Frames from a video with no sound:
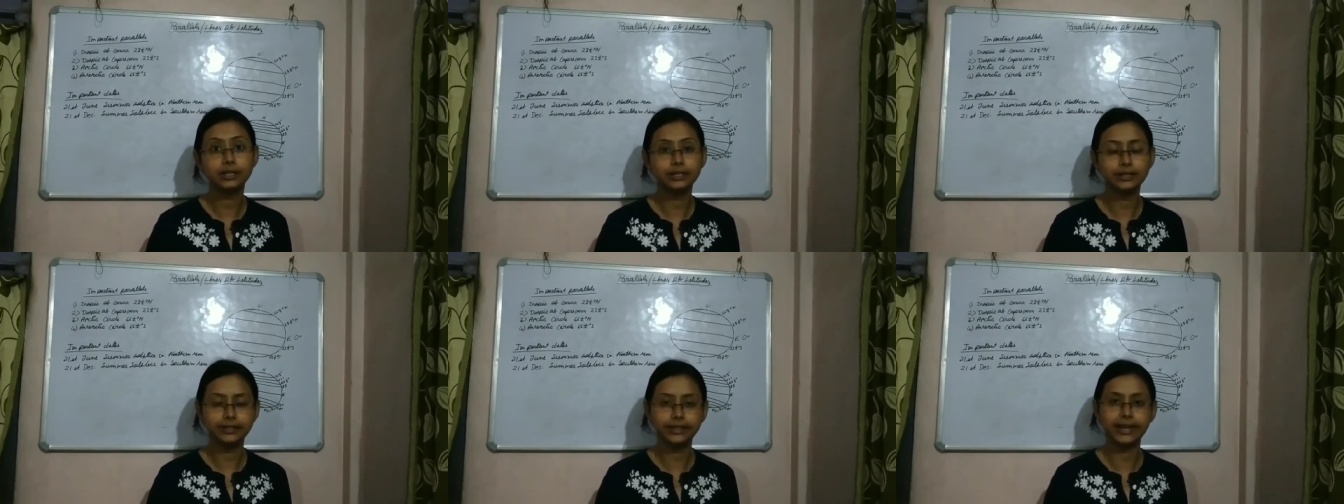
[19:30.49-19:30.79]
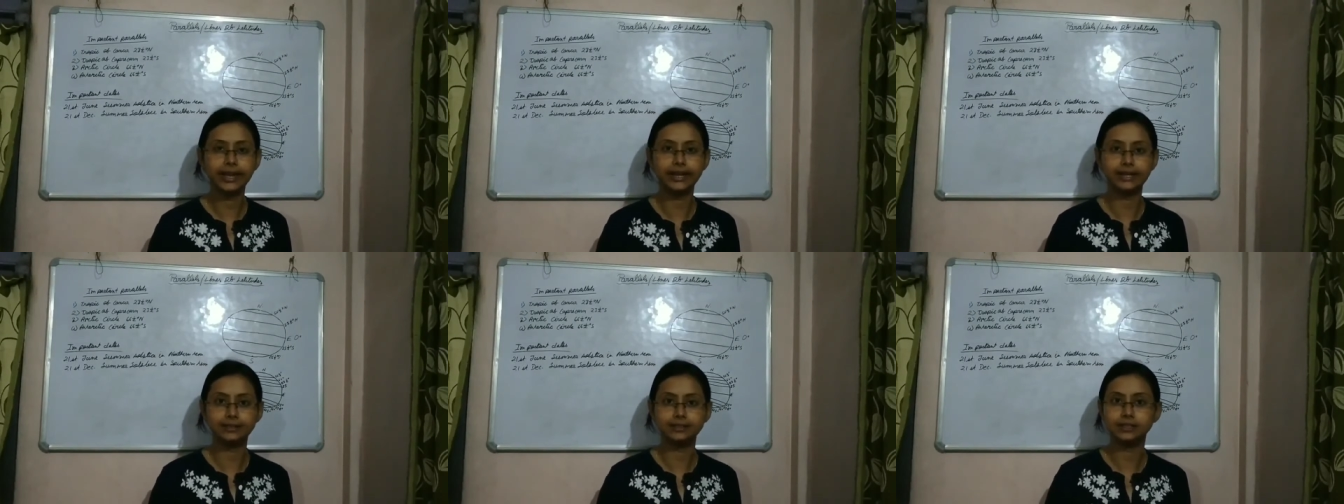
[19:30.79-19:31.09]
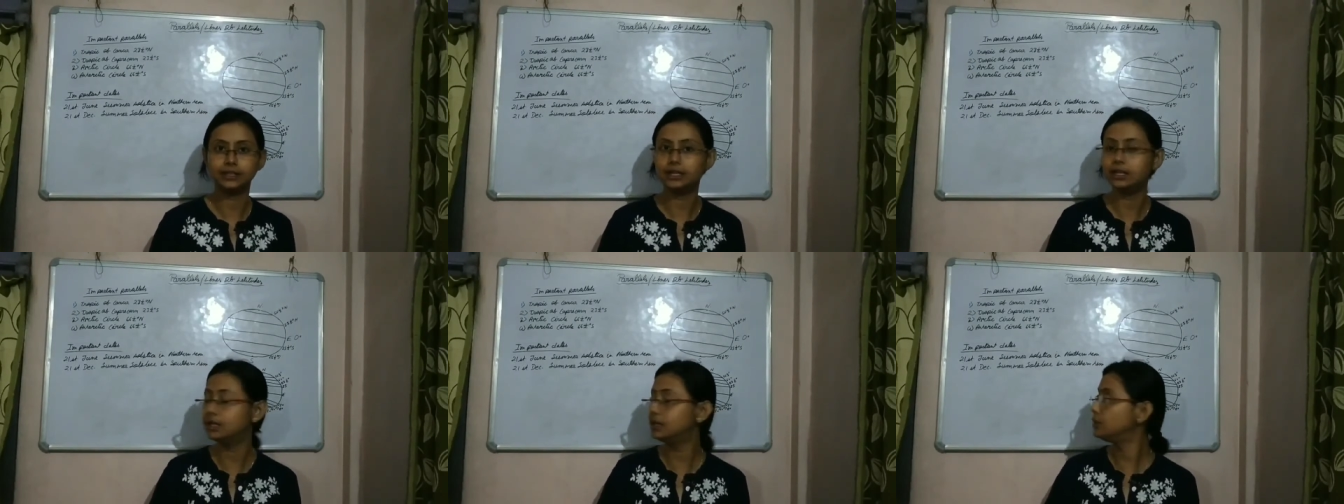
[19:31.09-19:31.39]
dates.
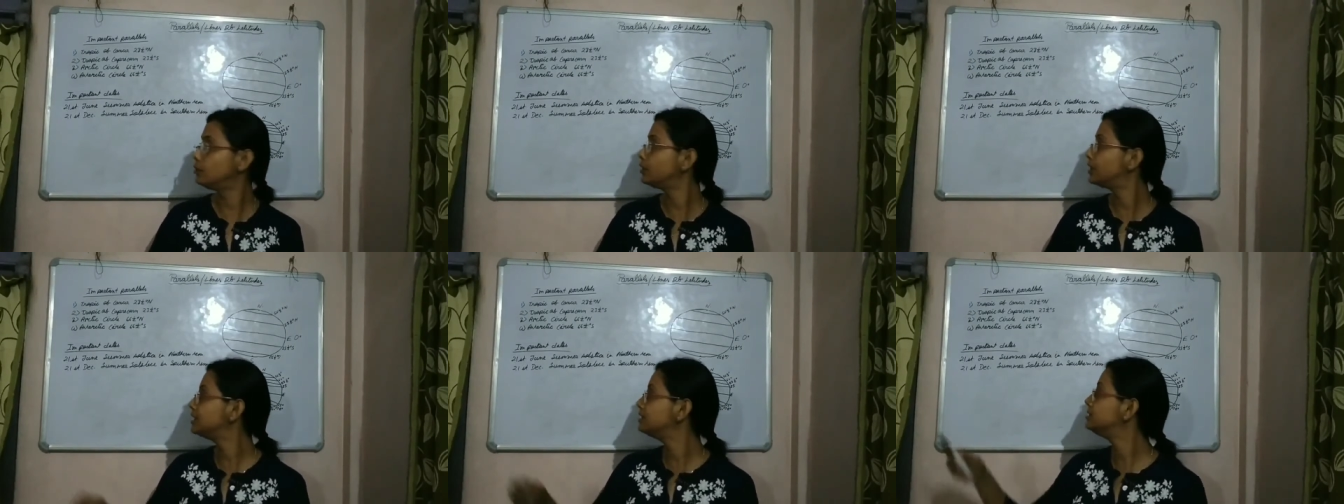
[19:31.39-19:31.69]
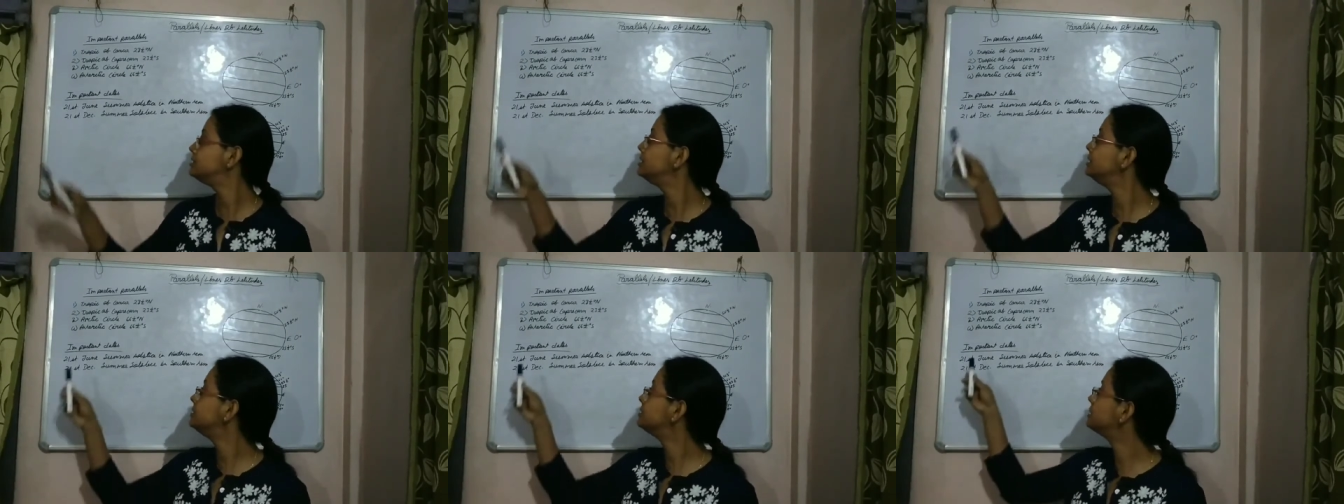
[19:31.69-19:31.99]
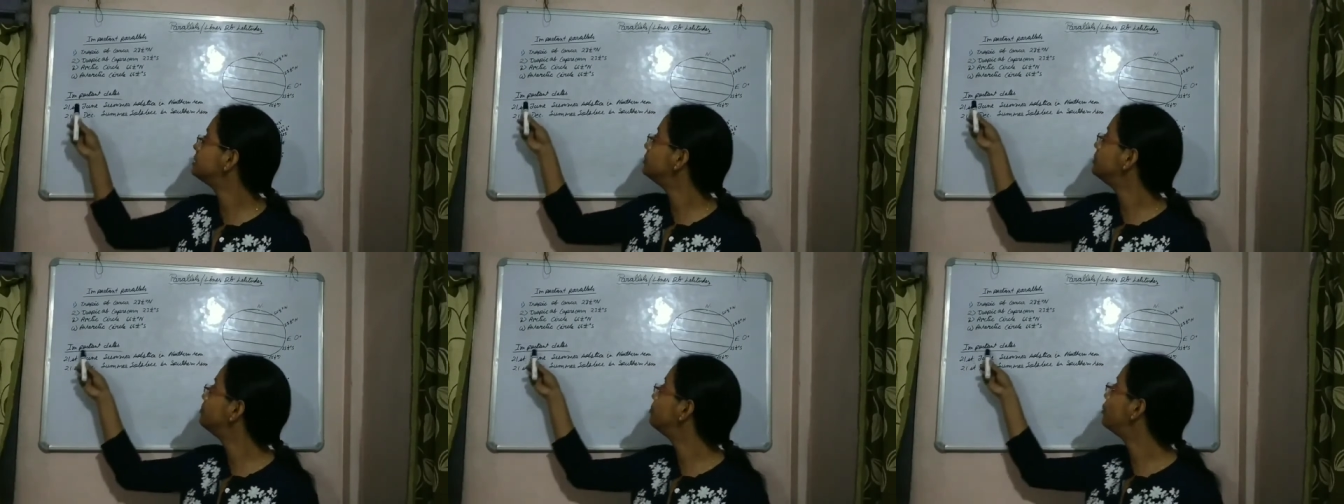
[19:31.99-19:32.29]
Here you can see
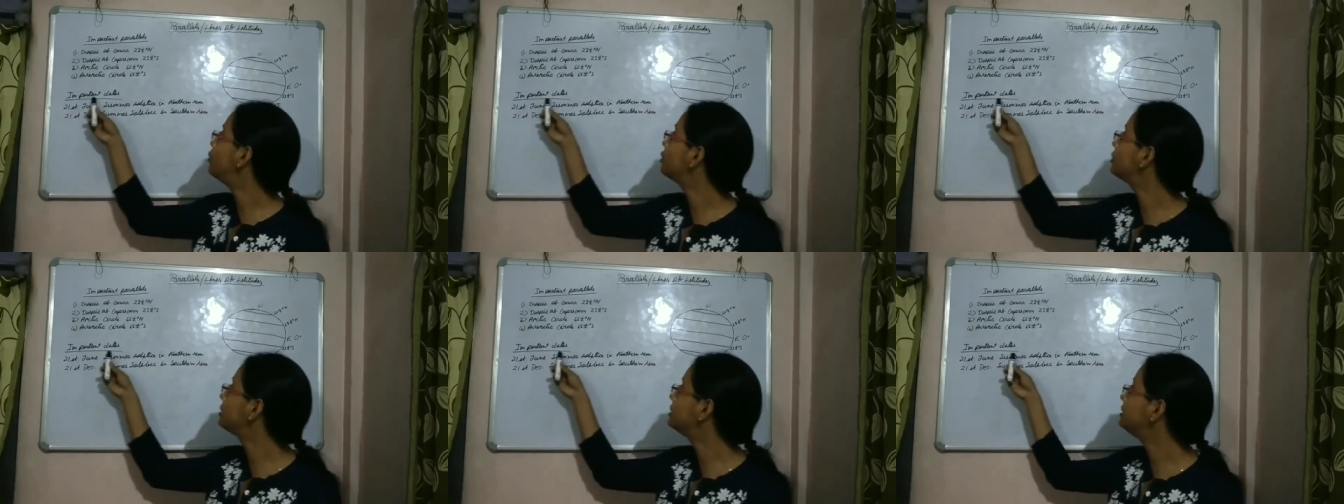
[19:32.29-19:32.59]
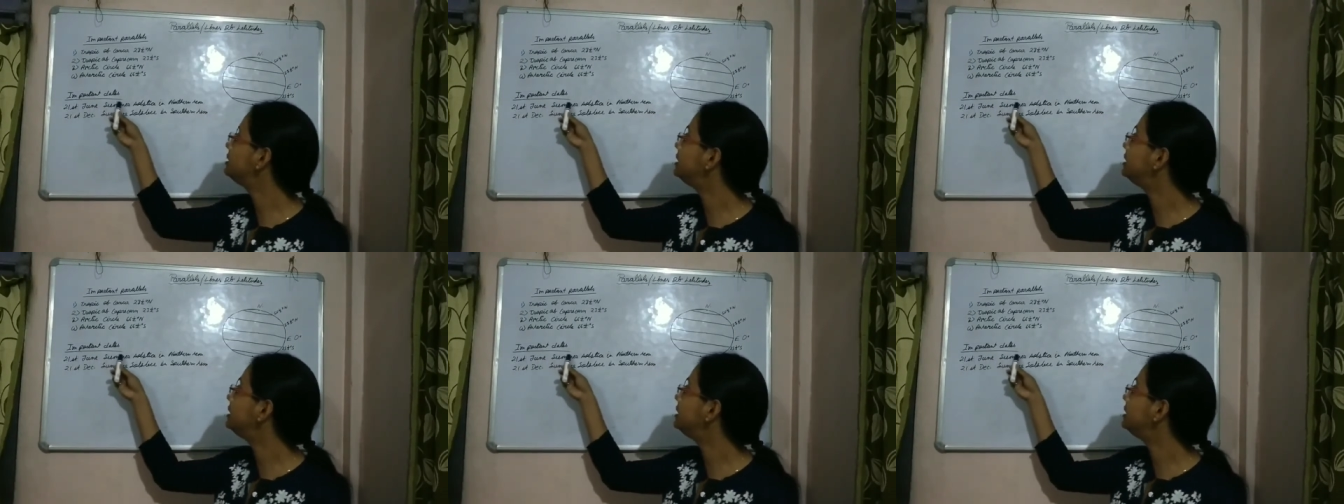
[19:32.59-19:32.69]
some important